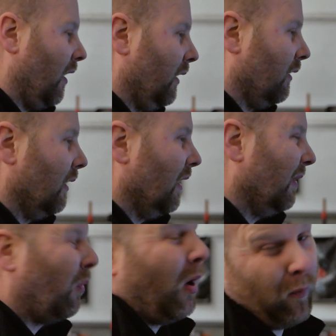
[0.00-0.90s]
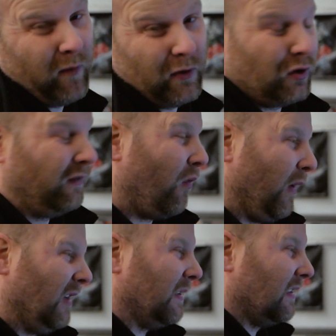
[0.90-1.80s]
now. We're hoping for
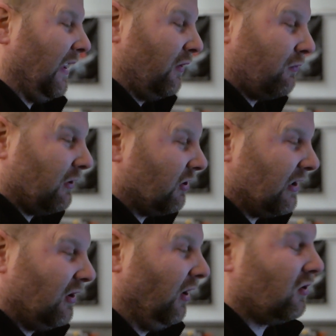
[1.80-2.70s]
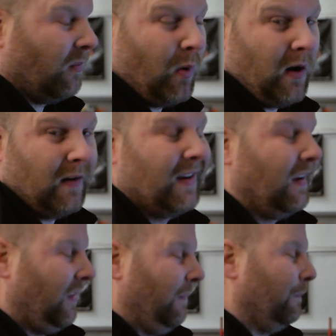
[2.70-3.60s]
240s, but say there's a restriction there somewhere
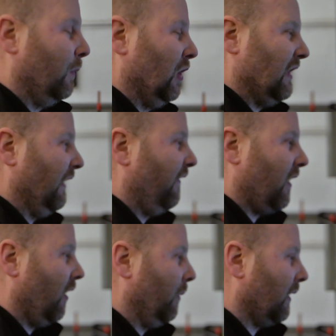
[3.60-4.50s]
that we just need to figure out